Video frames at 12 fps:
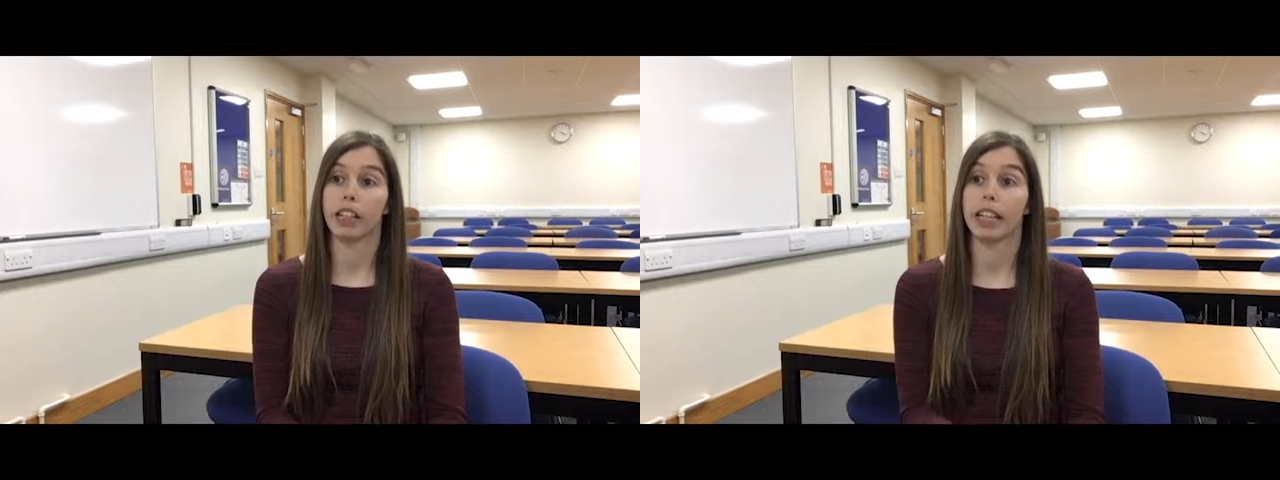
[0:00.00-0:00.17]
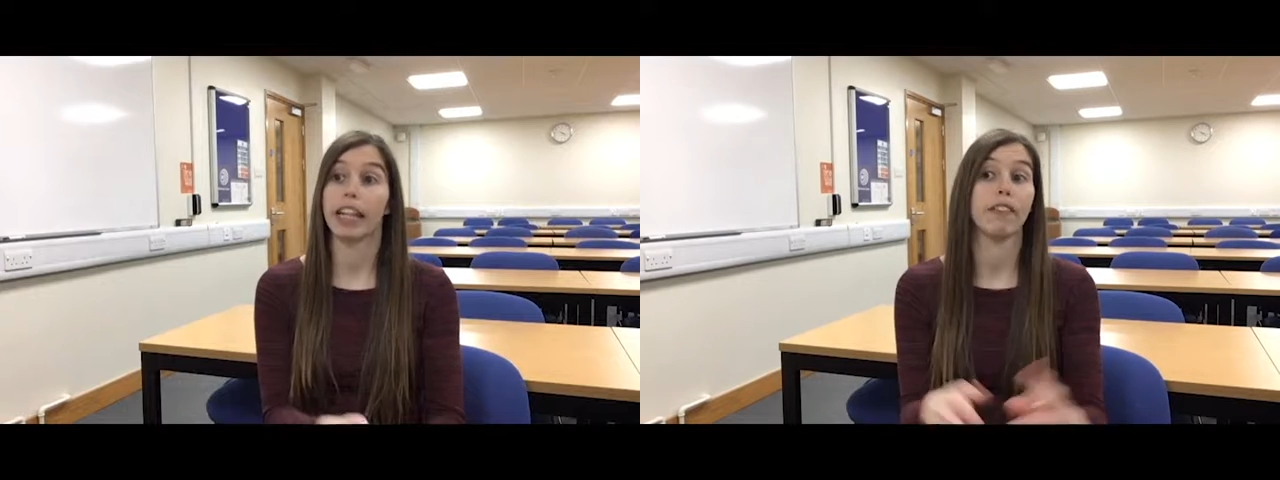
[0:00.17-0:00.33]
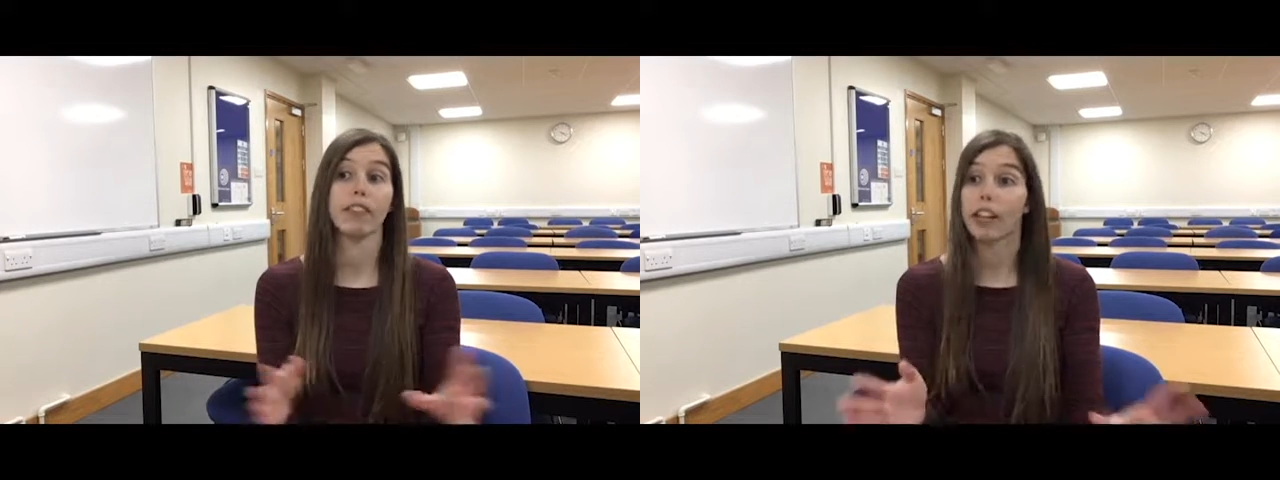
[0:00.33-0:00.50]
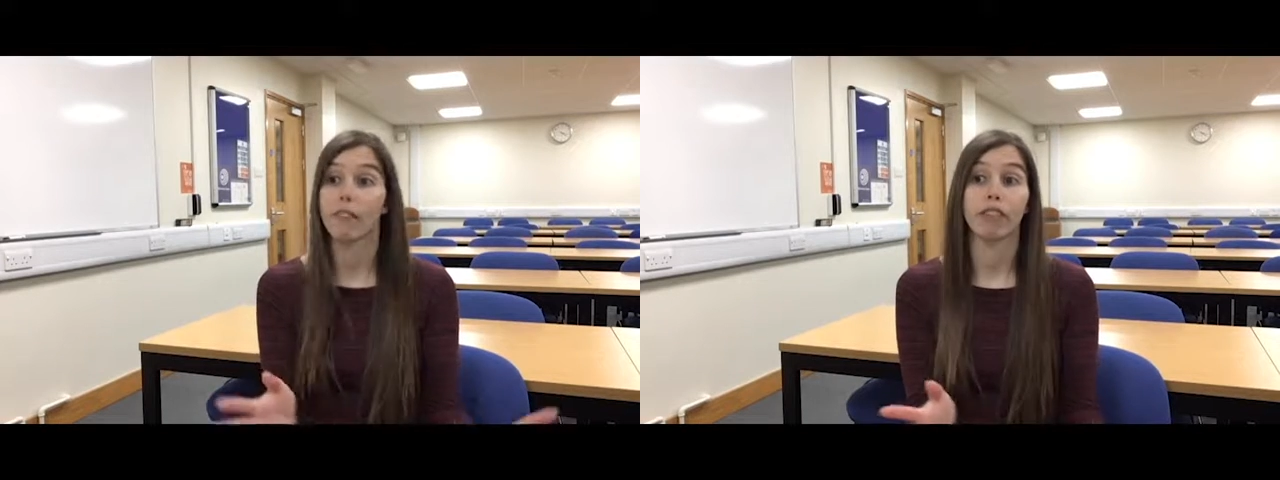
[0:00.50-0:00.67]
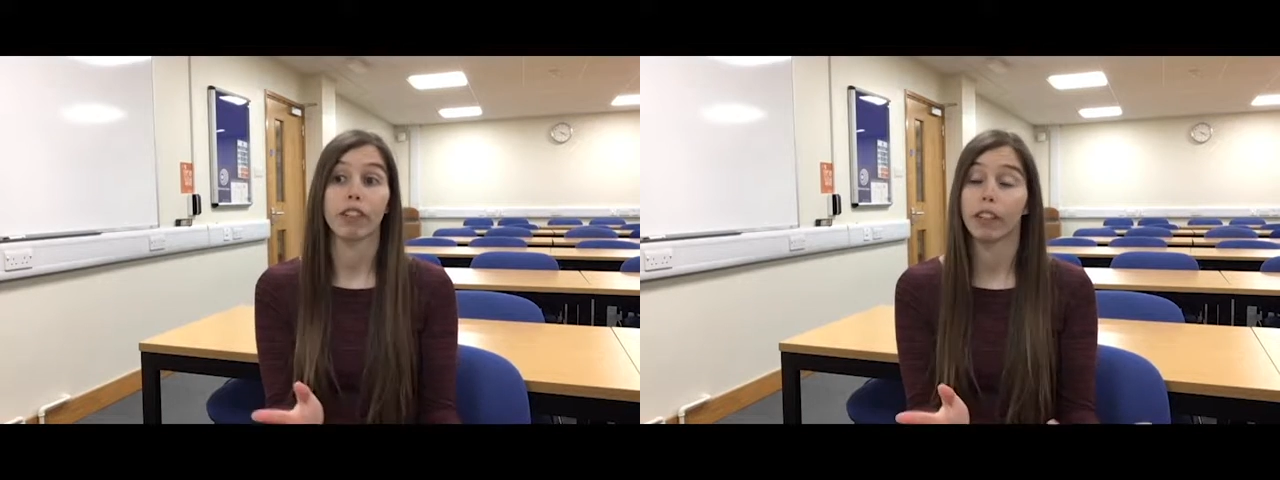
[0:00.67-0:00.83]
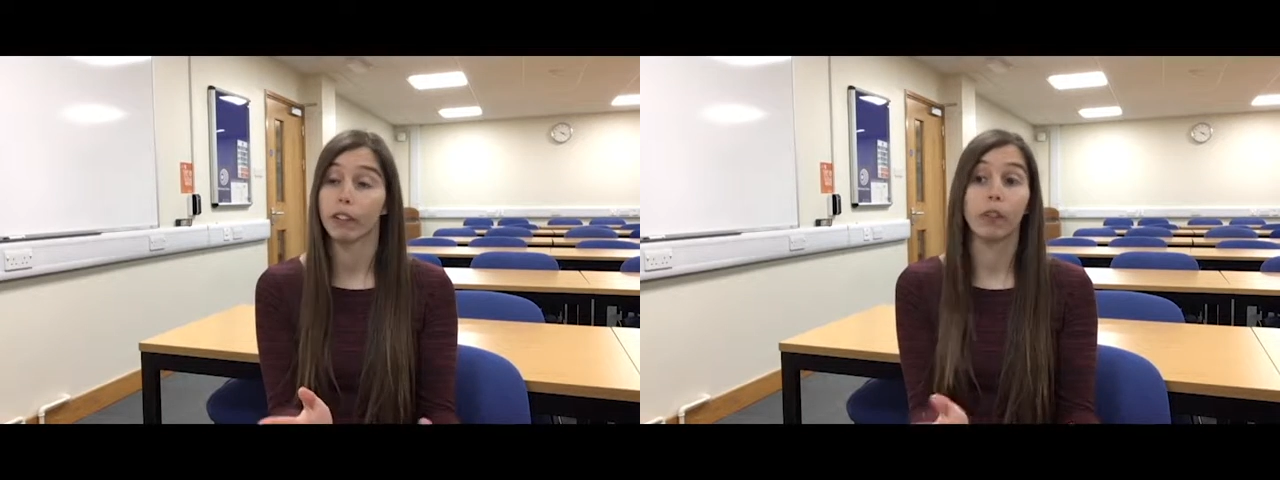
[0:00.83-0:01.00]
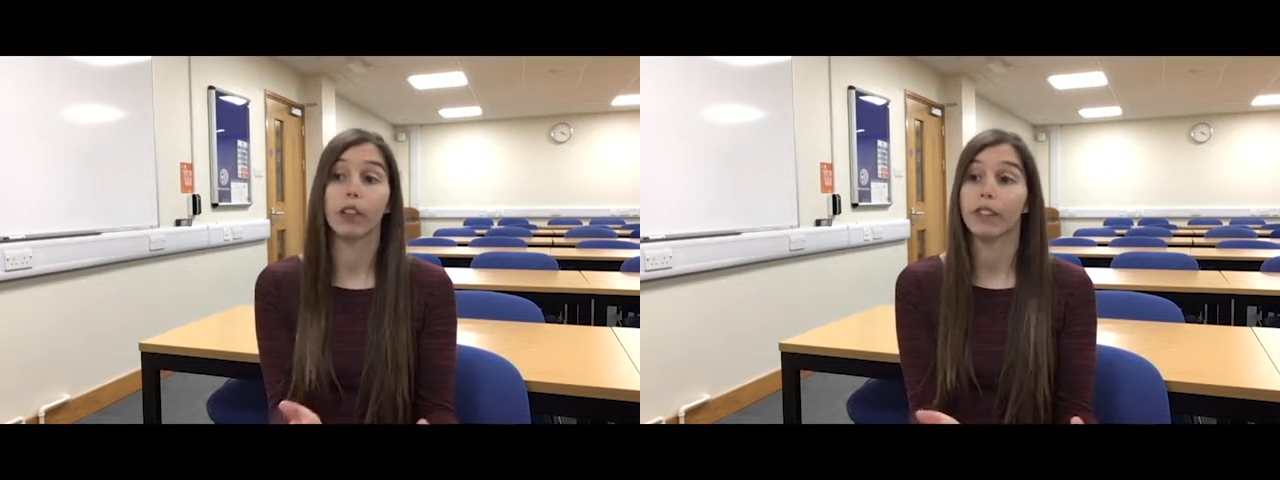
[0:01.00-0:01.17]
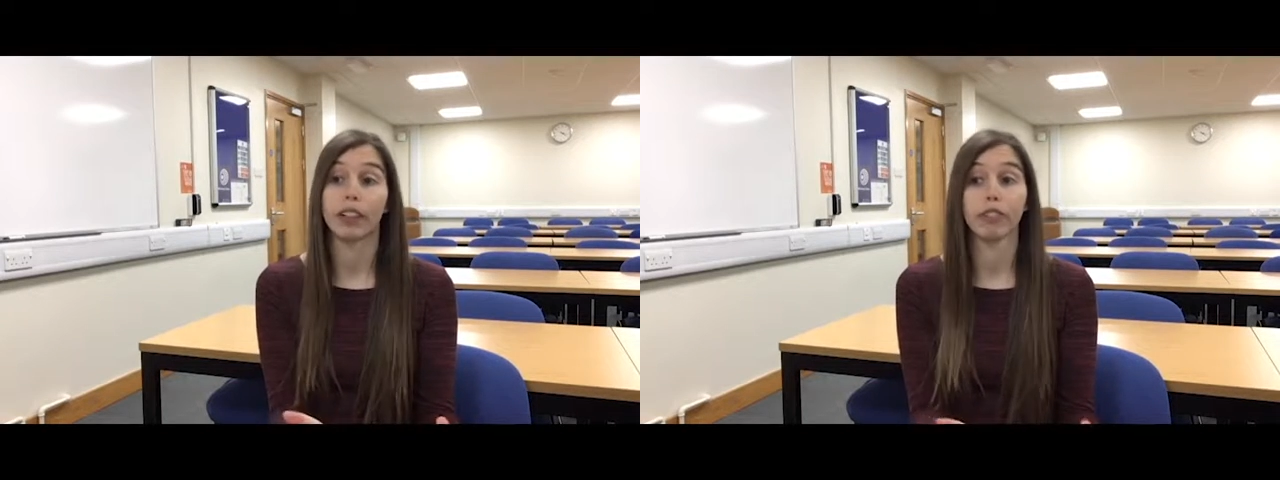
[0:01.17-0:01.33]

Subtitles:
here is all of the